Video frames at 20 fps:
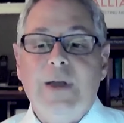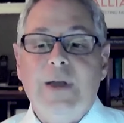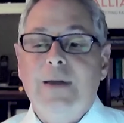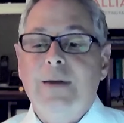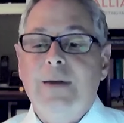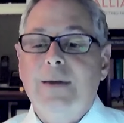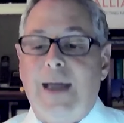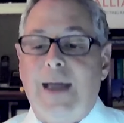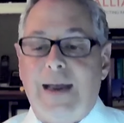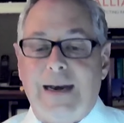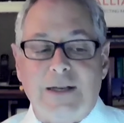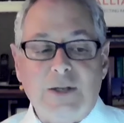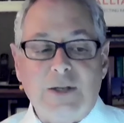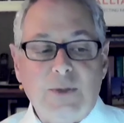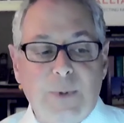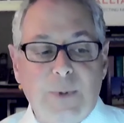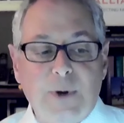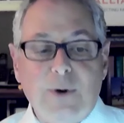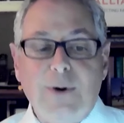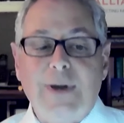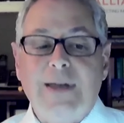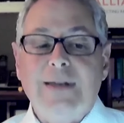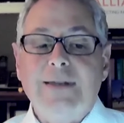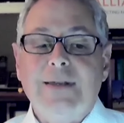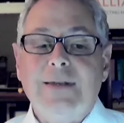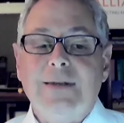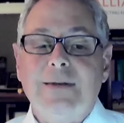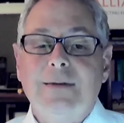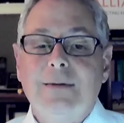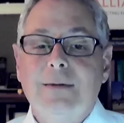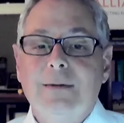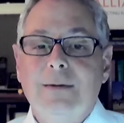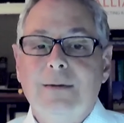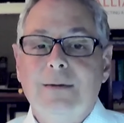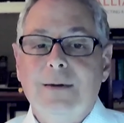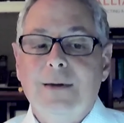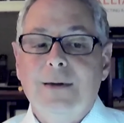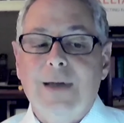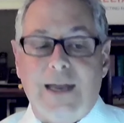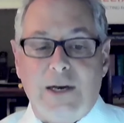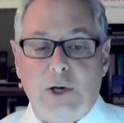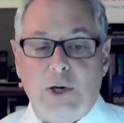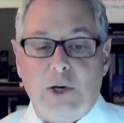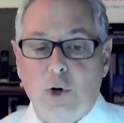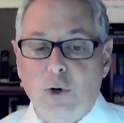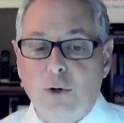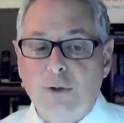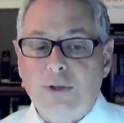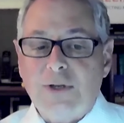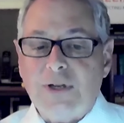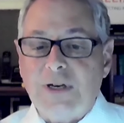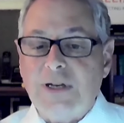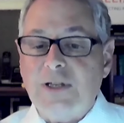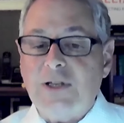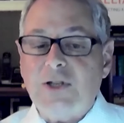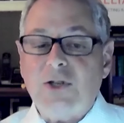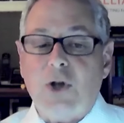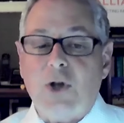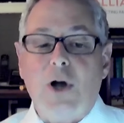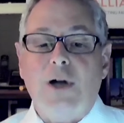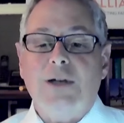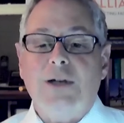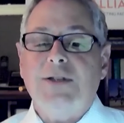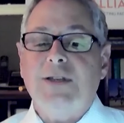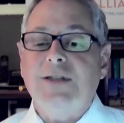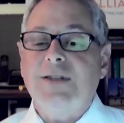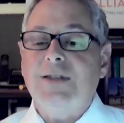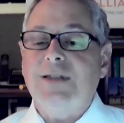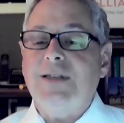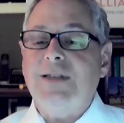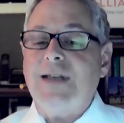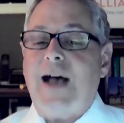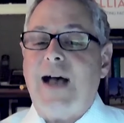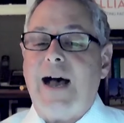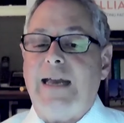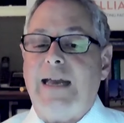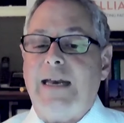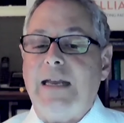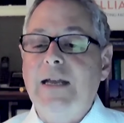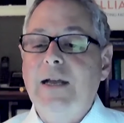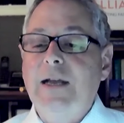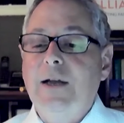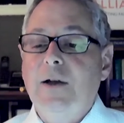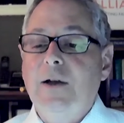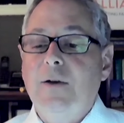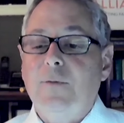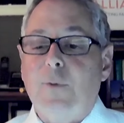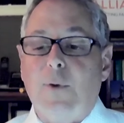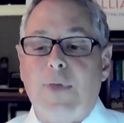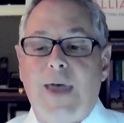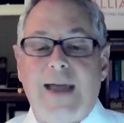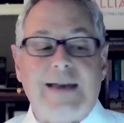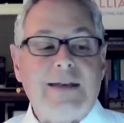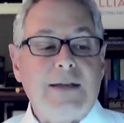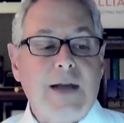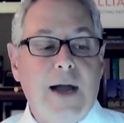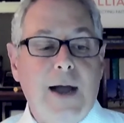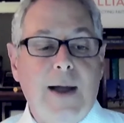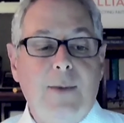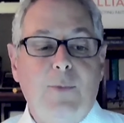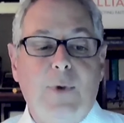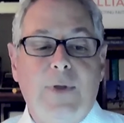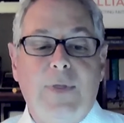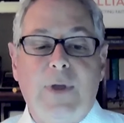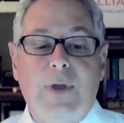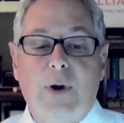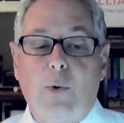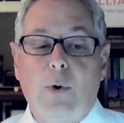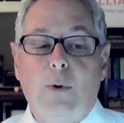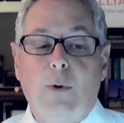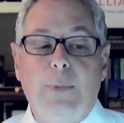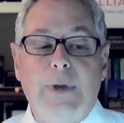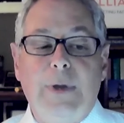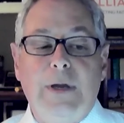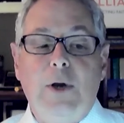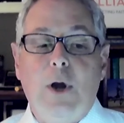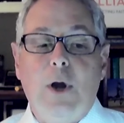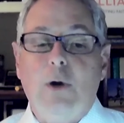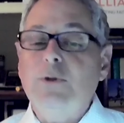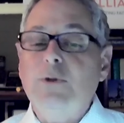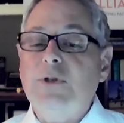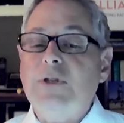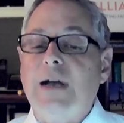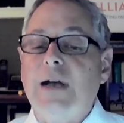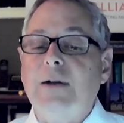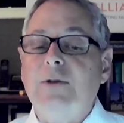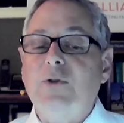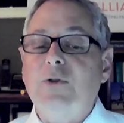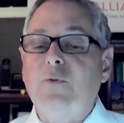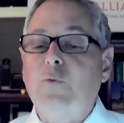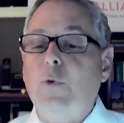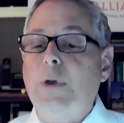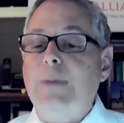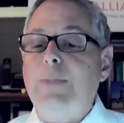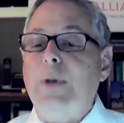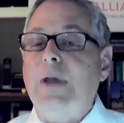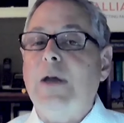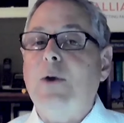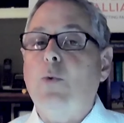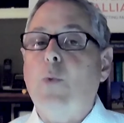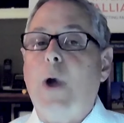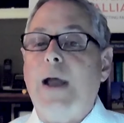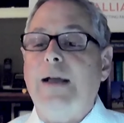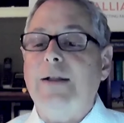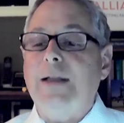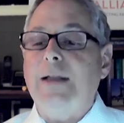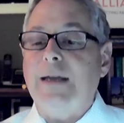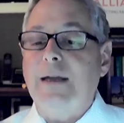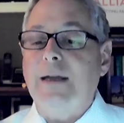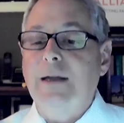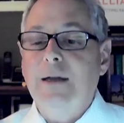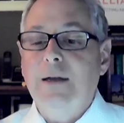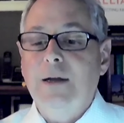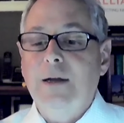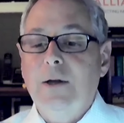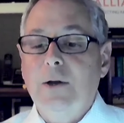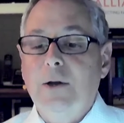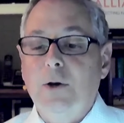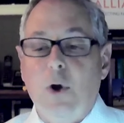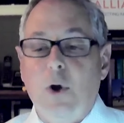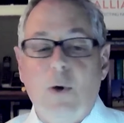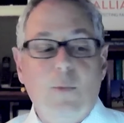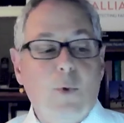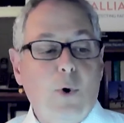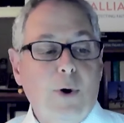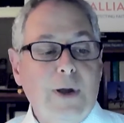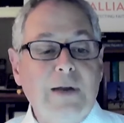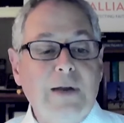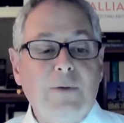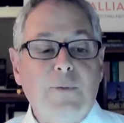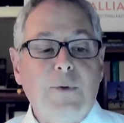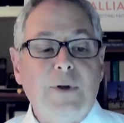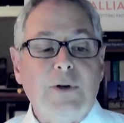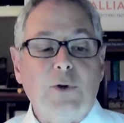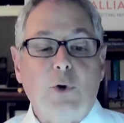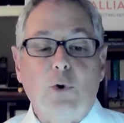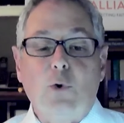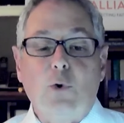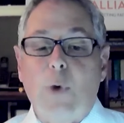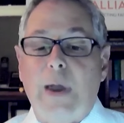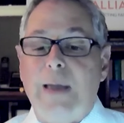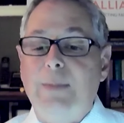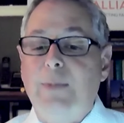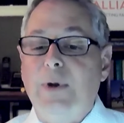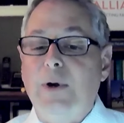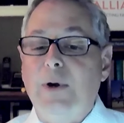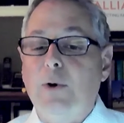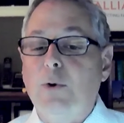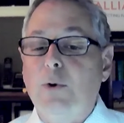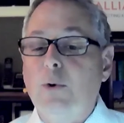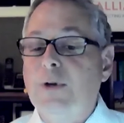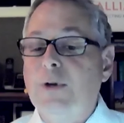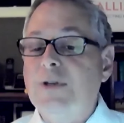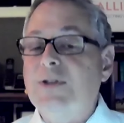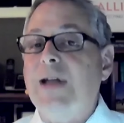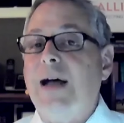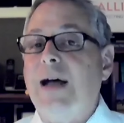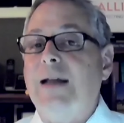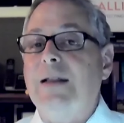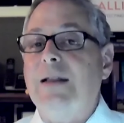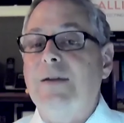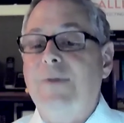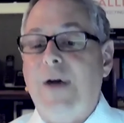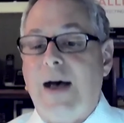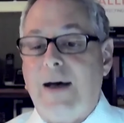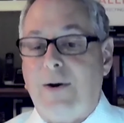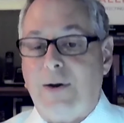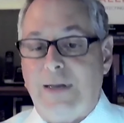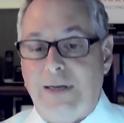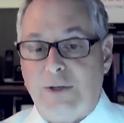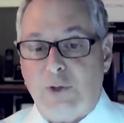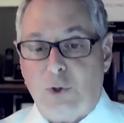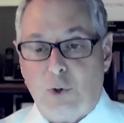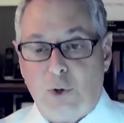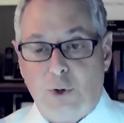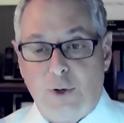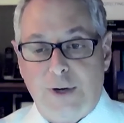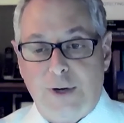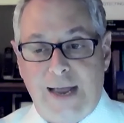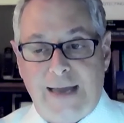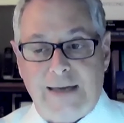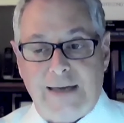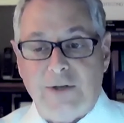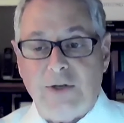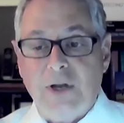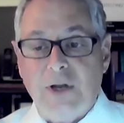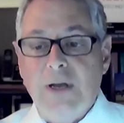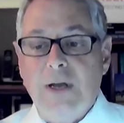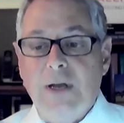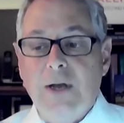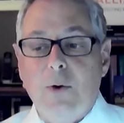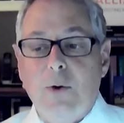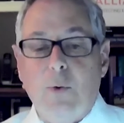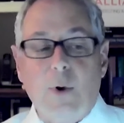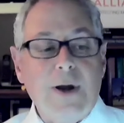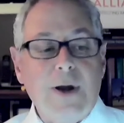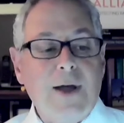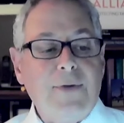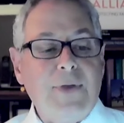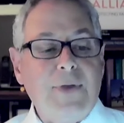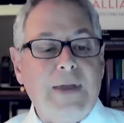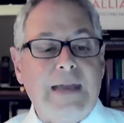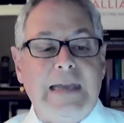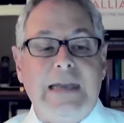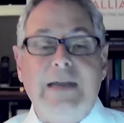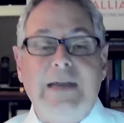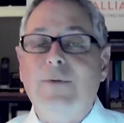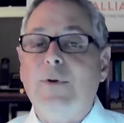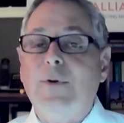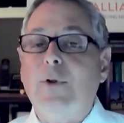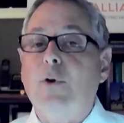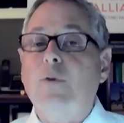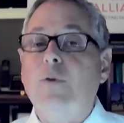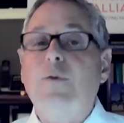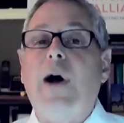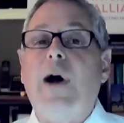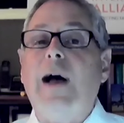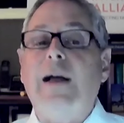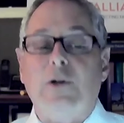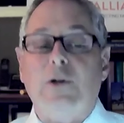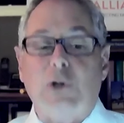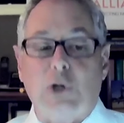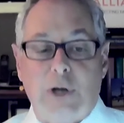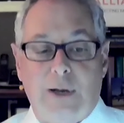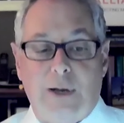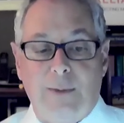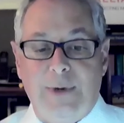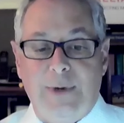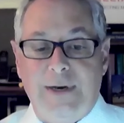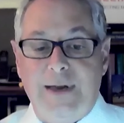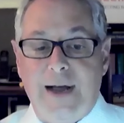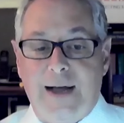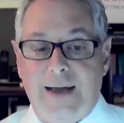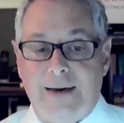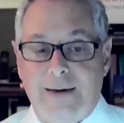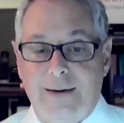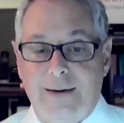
and experience and yearns in its songs and society for that time when there will be no sounds of weeping and wailing, no more infant or graybeard who does not live out his or her days, where nothing evil or vile shall be done.